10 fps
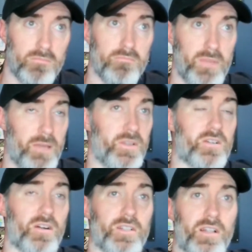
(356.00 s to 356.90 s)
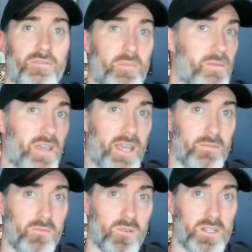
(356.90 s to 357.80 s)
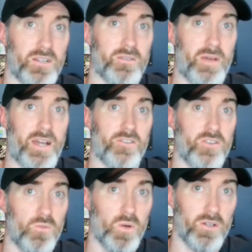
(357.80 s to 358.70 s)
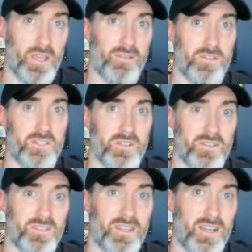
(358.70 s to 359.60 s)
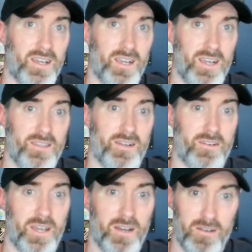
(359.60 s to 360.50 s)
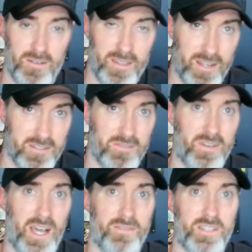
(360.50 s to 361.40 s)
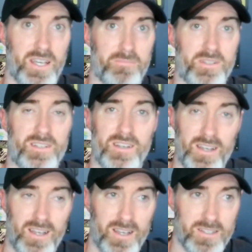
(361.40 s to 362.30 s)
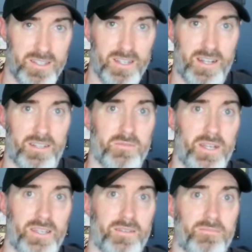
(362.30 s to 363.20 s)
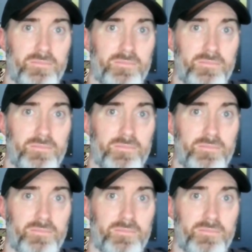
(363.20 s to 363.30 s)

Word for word: Maybe you start to love them, maybe you hate them more. It doesn't matter. You will get results. And there you go. There's five tips. See you next week.